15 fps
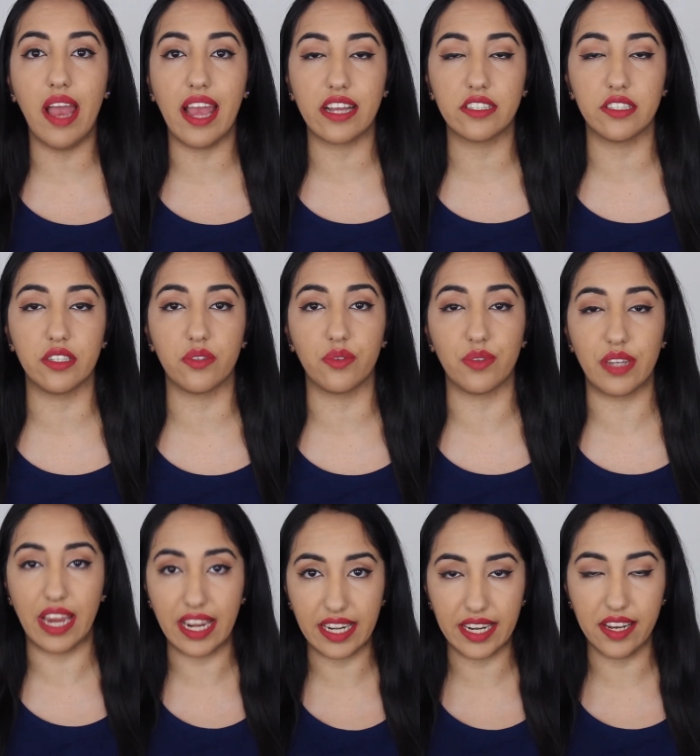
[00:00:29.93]
I actually
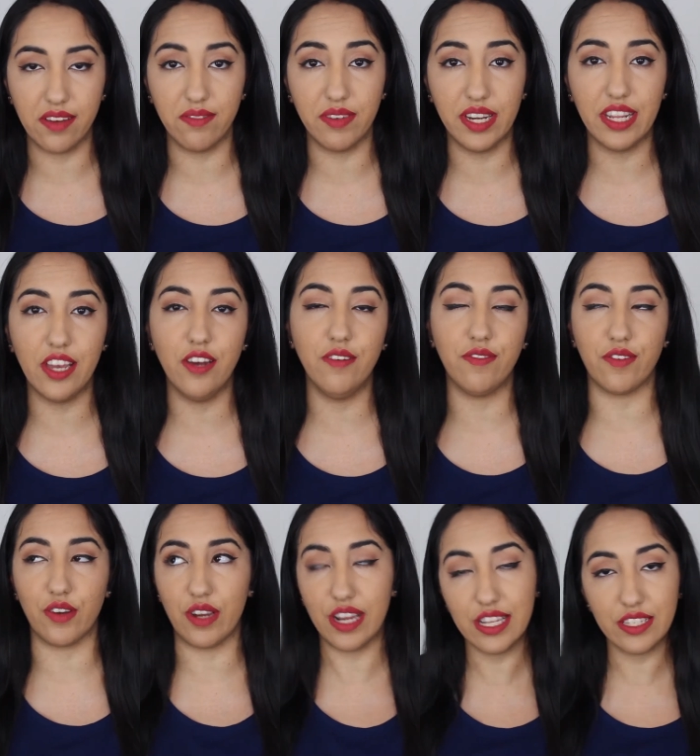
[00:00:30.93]
created a video
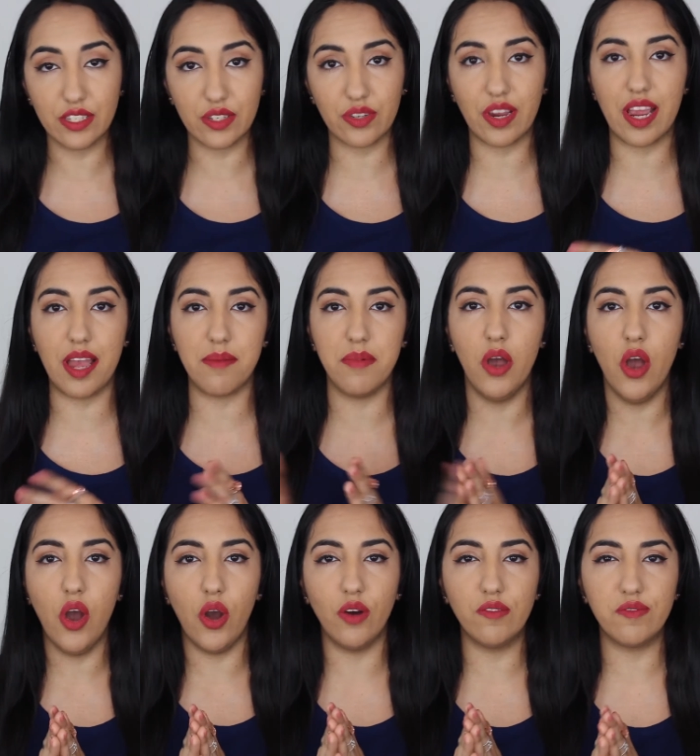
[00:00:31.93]
for Instagram.
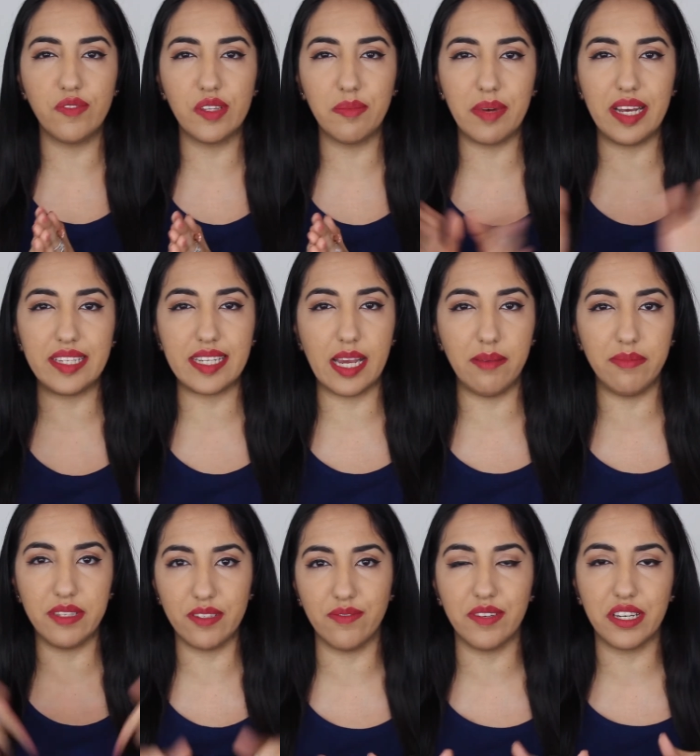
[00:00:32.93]
Hopefully by the time
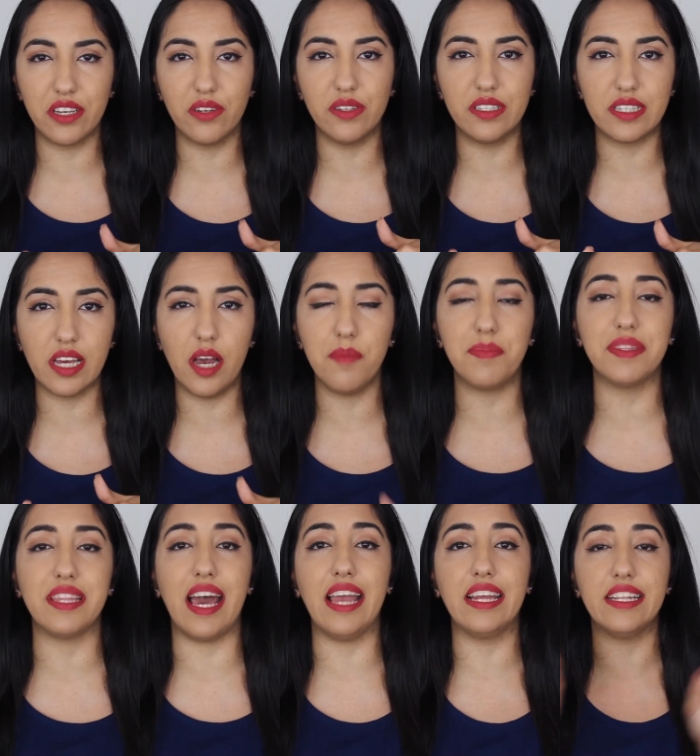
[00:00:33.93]
this video is
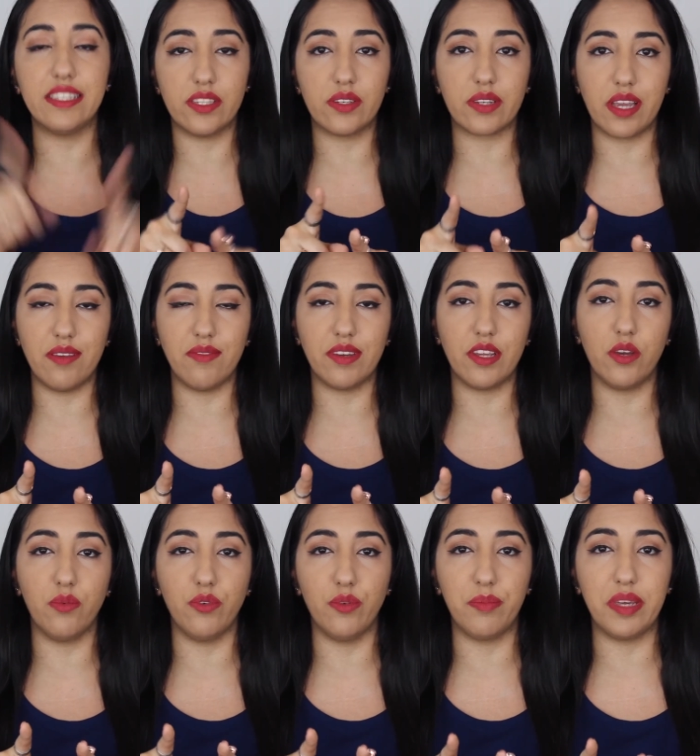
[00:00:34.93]
up, that Instagram
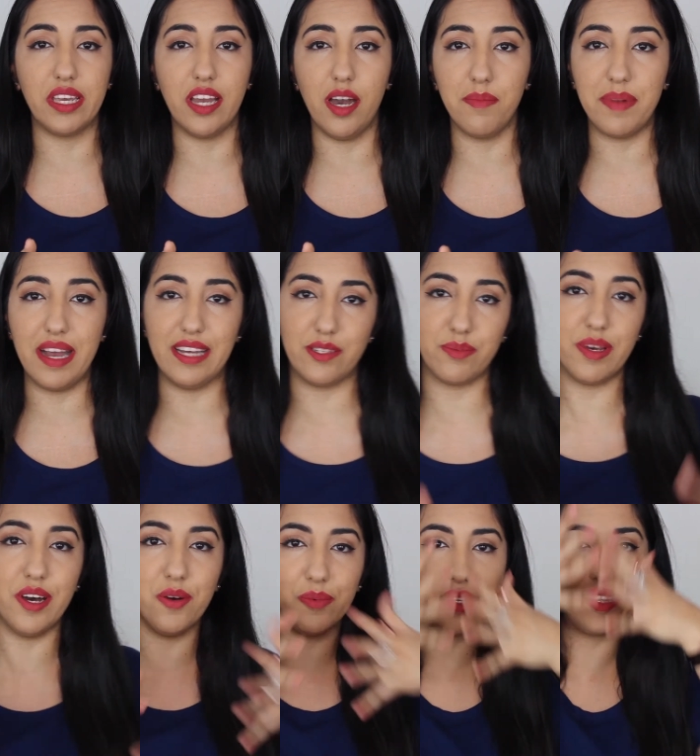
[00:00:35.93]
video will be up as
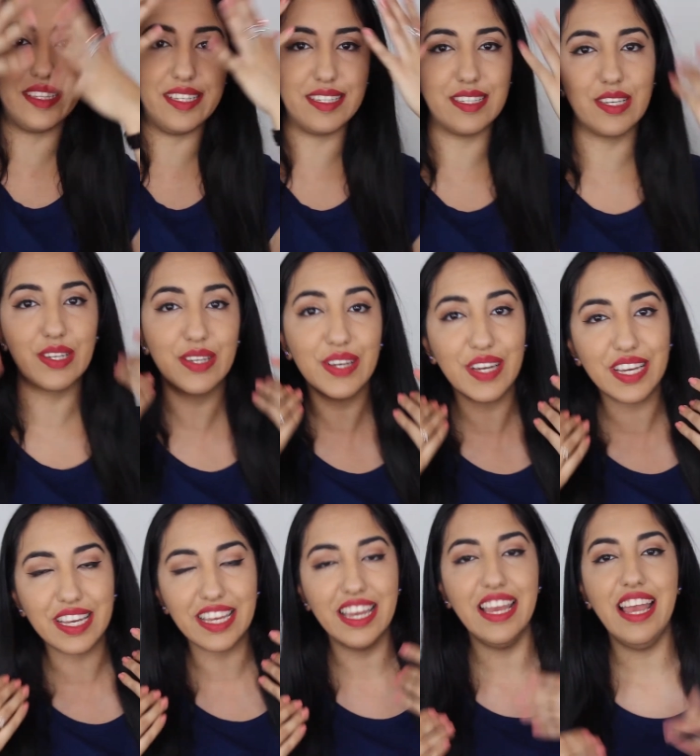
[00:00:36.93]
well with this
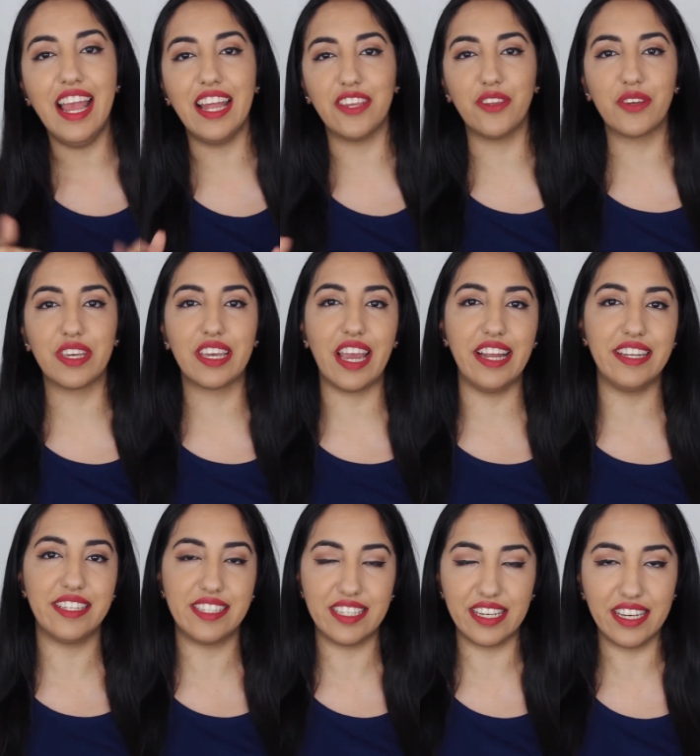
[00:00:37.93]
look. And you can kind
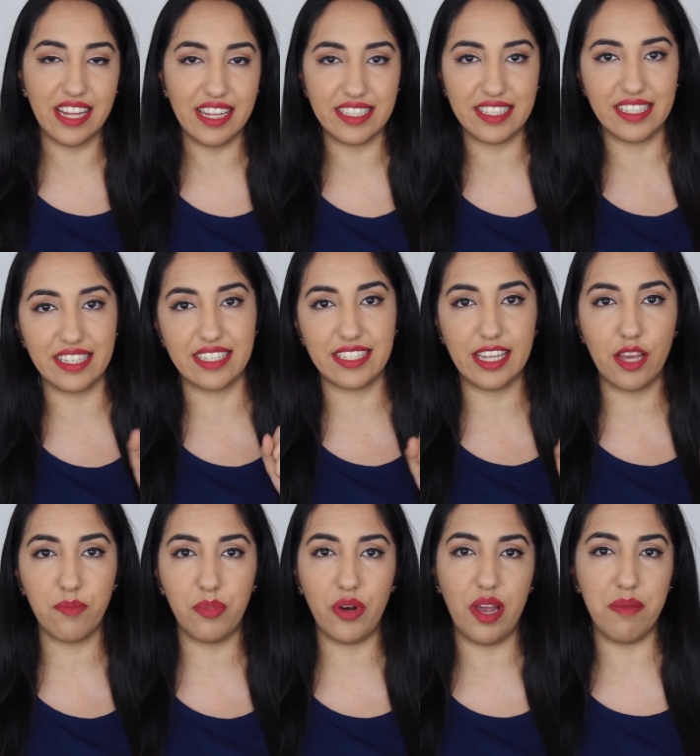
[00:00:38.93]
of see it as an example.